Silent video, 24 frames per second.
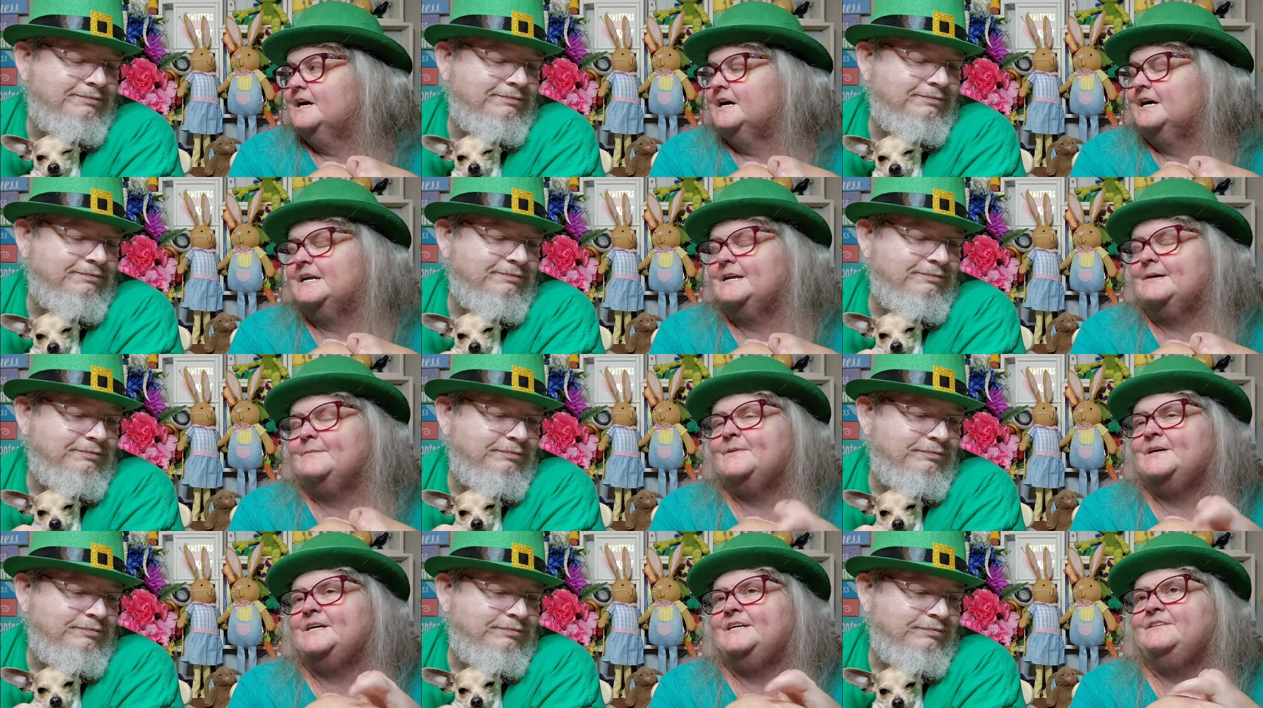
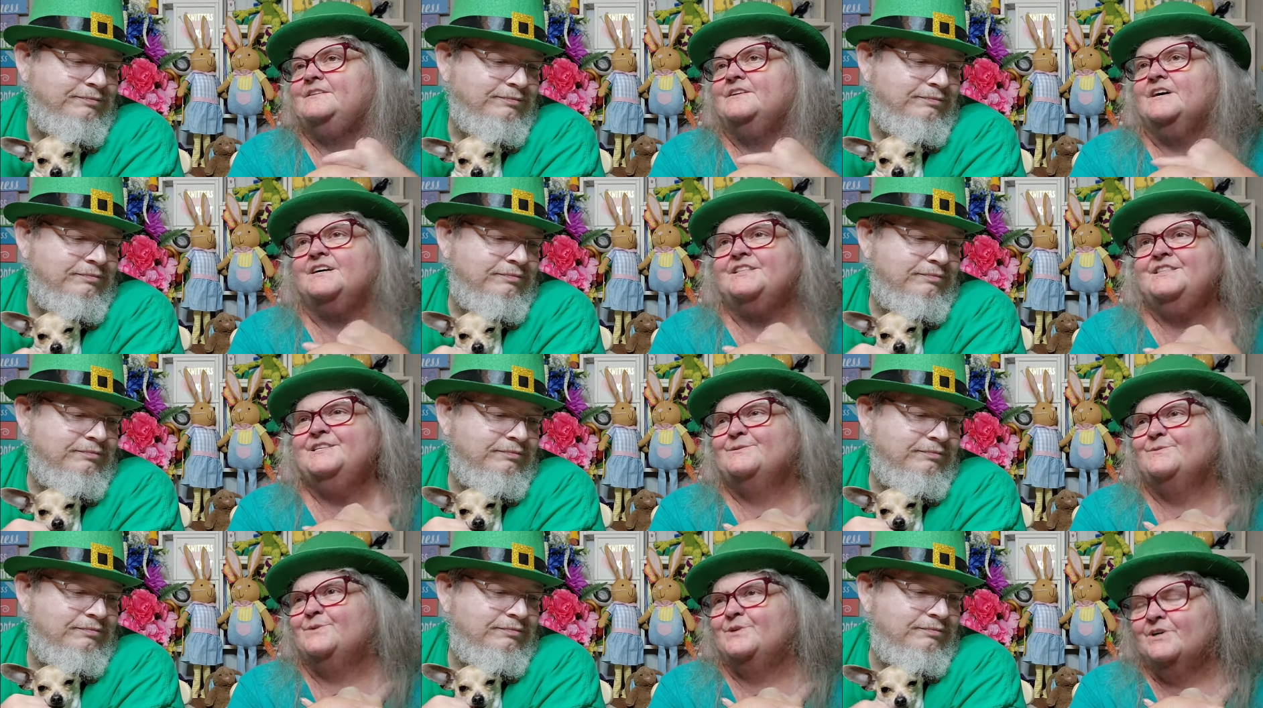Speaker 1: I mean,
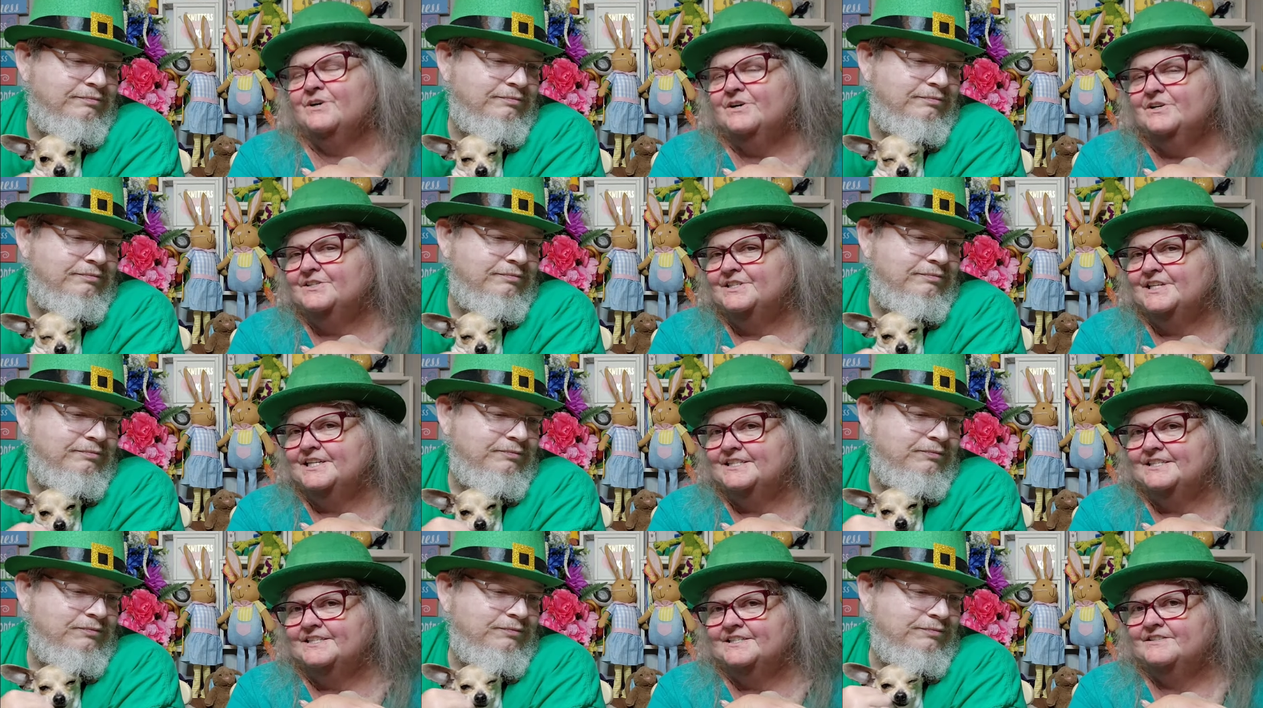not that we are
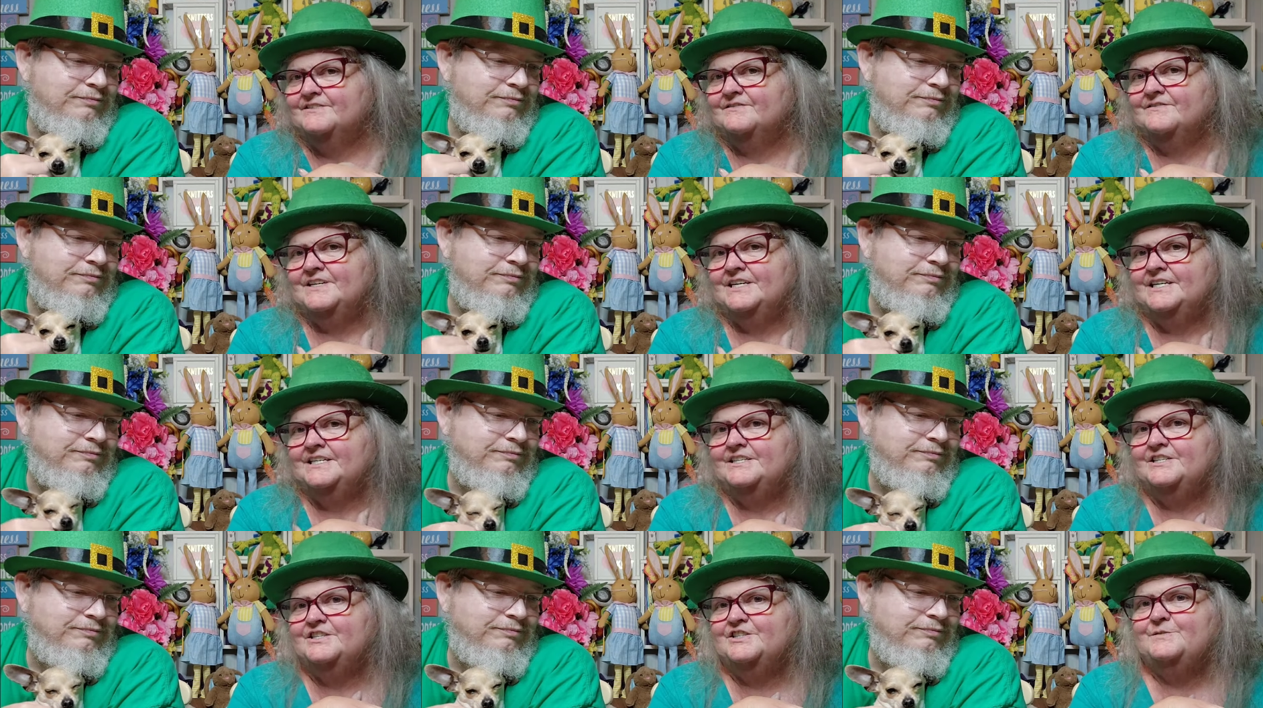taking
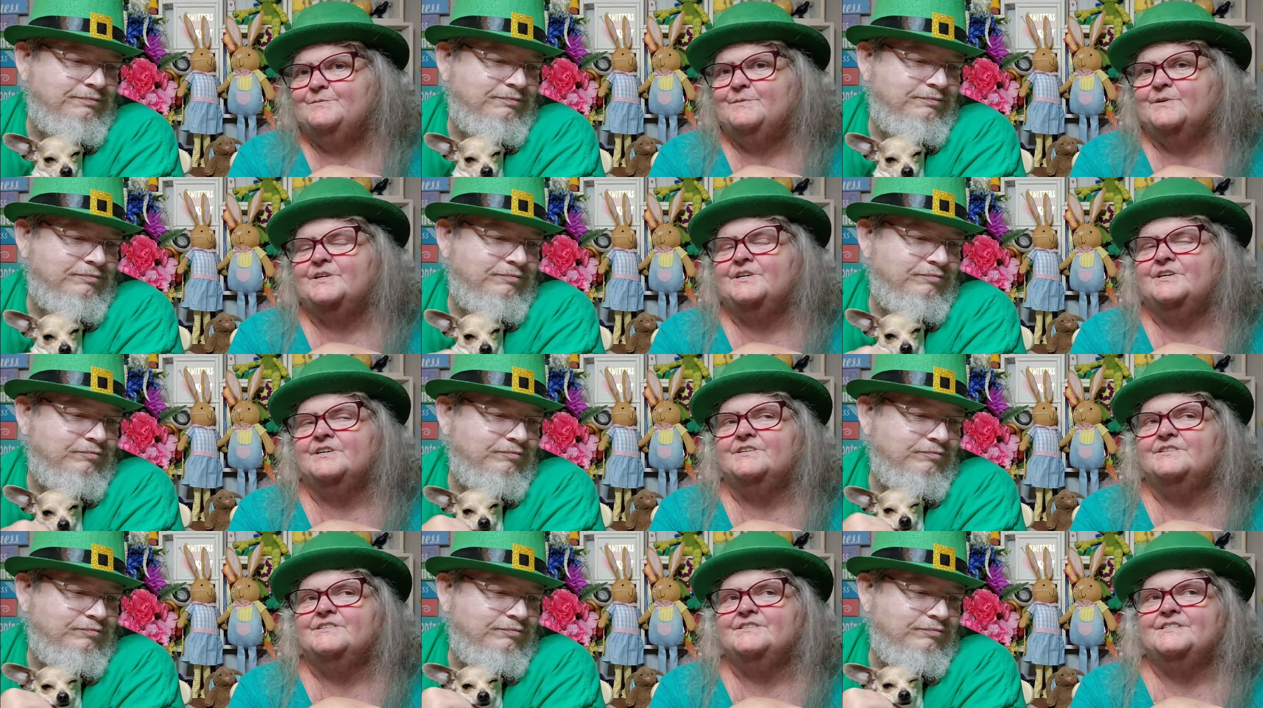advantage
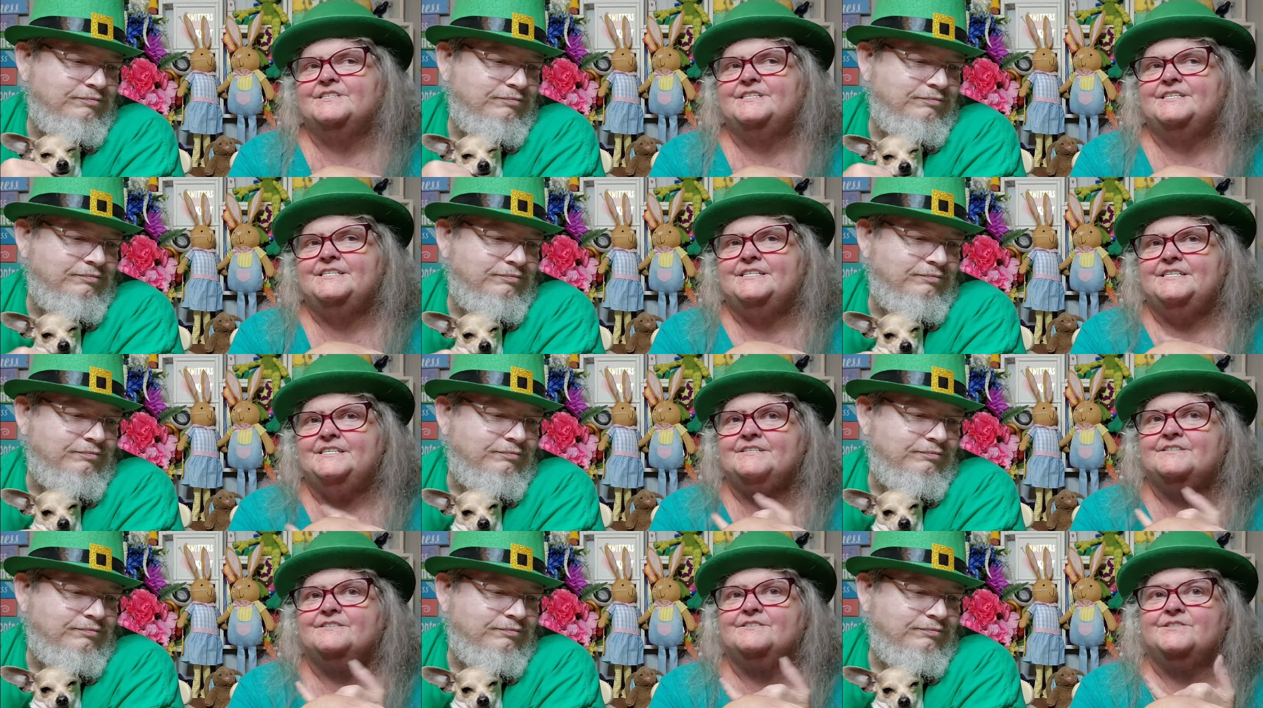because it
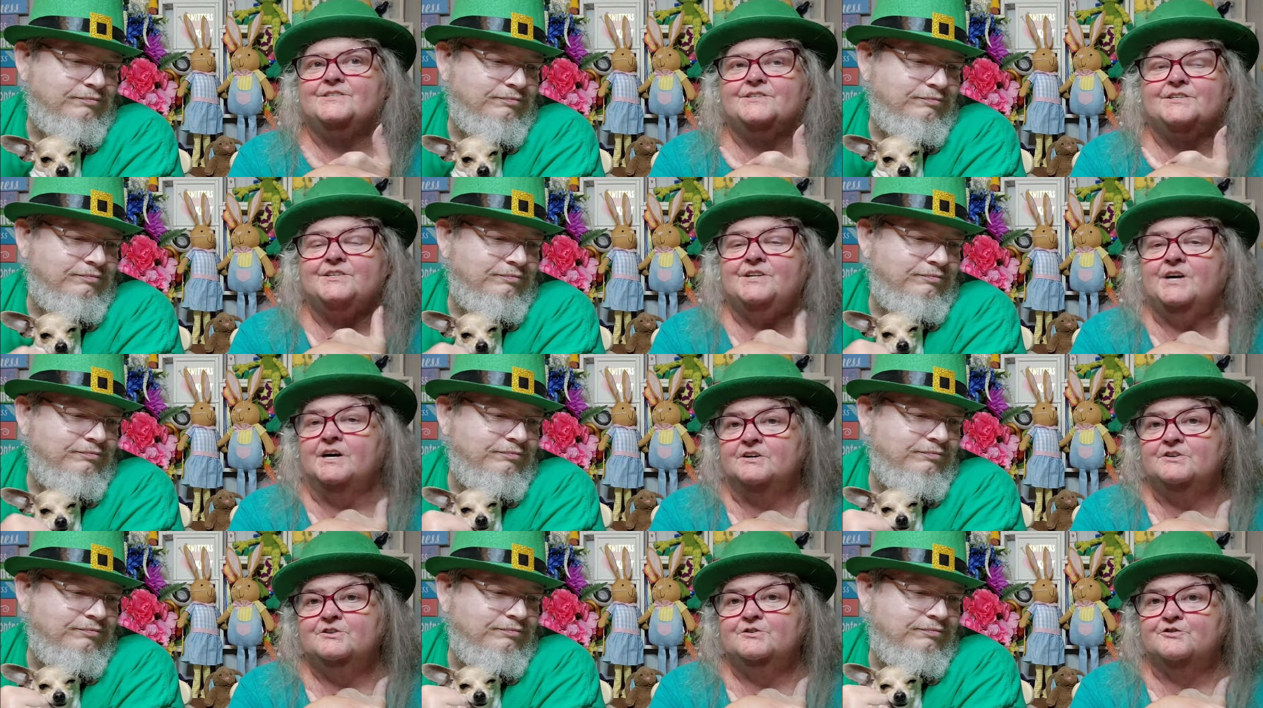is a
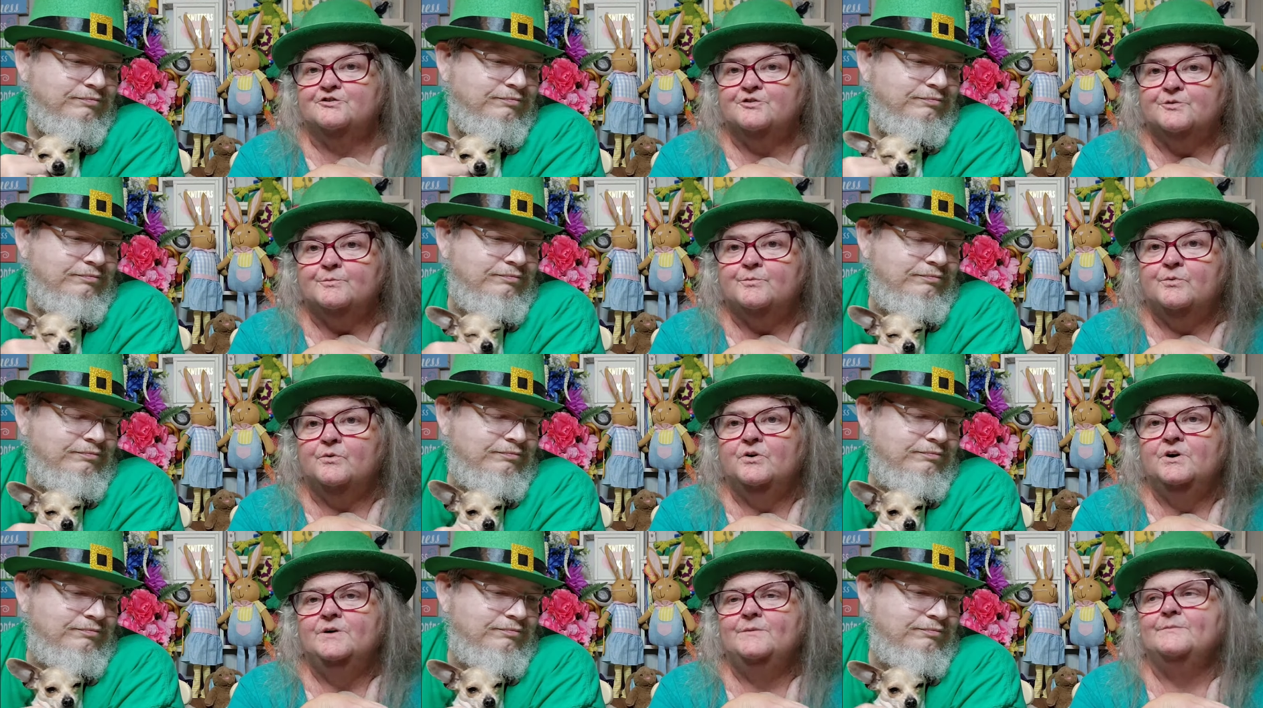doctor's
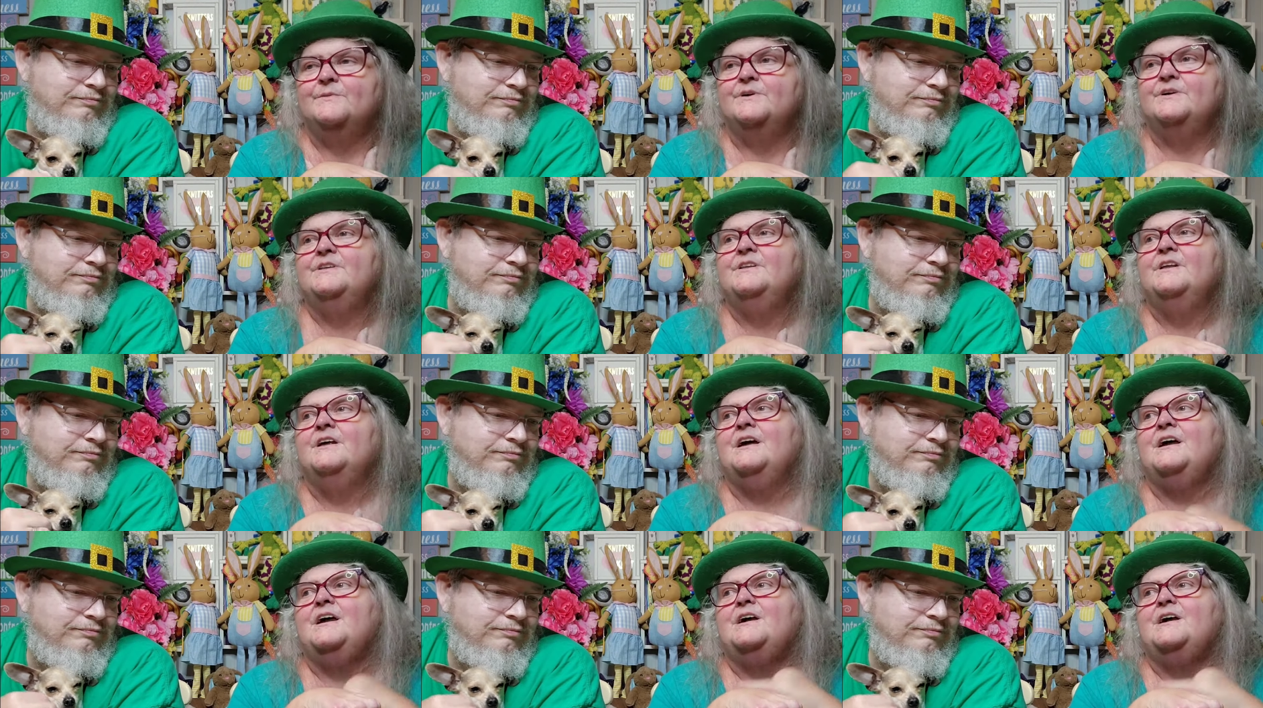appointment,